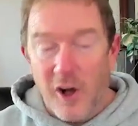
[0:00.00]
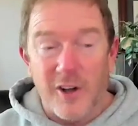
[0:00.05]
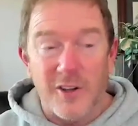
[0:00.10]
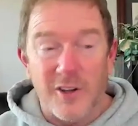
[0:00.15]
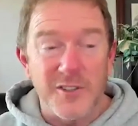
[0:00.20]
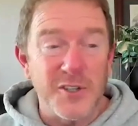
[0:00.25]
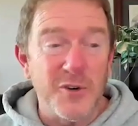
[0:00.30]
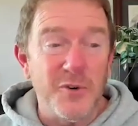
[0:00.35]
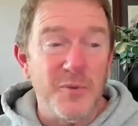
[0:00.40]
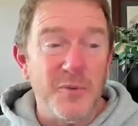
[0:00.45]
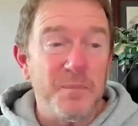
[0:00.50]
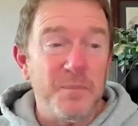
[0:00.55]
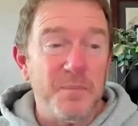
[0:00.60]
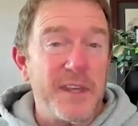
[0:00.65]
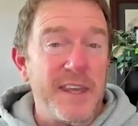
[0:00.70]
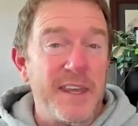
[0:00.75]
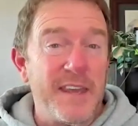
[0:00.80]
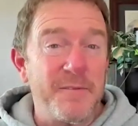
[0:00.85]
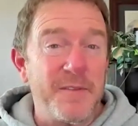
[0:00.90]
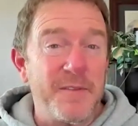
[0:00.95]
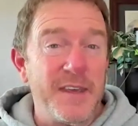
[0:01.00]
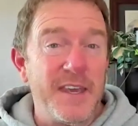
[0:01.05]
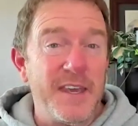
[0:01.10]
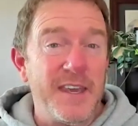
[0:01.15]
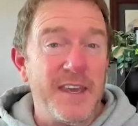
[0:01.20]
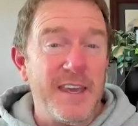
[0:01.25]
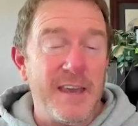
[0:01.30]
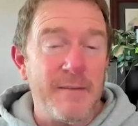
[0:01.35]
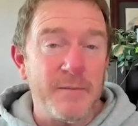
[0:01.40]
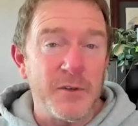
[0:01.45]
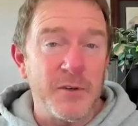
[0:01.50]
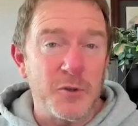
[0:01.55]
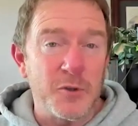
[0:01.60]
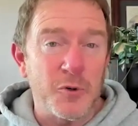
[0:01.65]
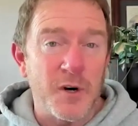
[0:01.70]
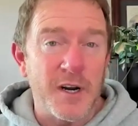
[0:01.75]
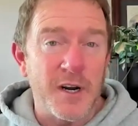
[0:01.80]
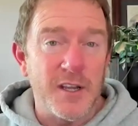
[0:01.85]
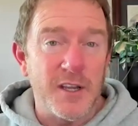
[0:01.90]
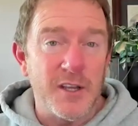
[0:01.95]
Also, if the
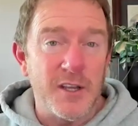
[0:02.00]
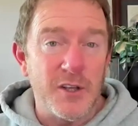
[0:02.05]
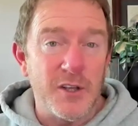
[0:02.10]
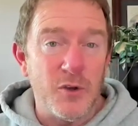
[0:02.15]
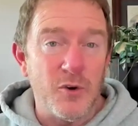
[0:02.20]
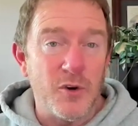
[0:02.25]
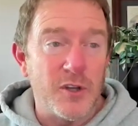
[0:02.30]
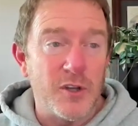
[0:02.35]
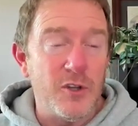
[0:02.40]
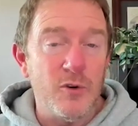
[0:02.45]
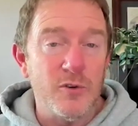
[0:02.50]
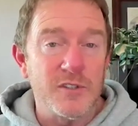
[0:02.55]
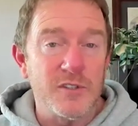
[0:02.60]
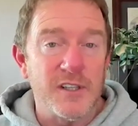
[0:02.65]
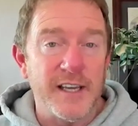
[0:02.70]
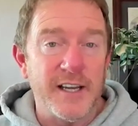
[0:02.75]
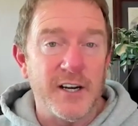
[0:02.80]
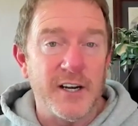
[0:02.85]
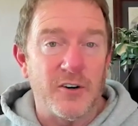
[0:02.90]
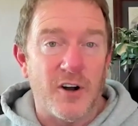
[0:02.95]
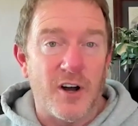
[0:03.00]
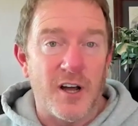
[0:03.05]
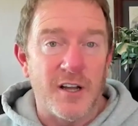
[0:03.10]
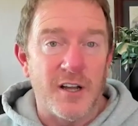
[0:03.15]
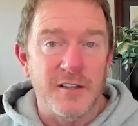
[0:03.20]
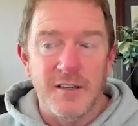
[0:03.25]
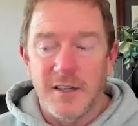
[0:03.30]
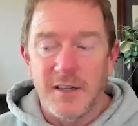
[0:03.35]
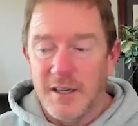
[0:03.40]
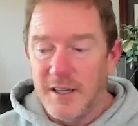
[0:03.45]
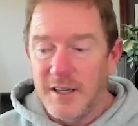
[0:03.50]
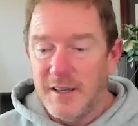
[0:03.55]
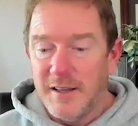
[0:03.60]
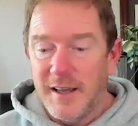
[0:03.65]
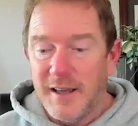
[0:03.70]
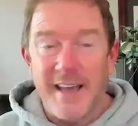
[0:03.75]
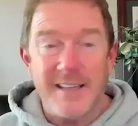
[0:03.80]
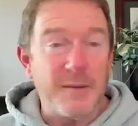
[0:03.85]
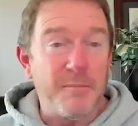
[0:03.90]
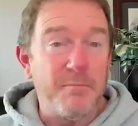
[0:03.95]
inventory you can use later on
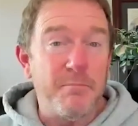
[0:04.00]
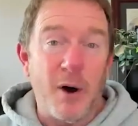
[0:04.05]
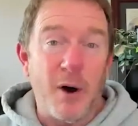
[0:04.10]
as a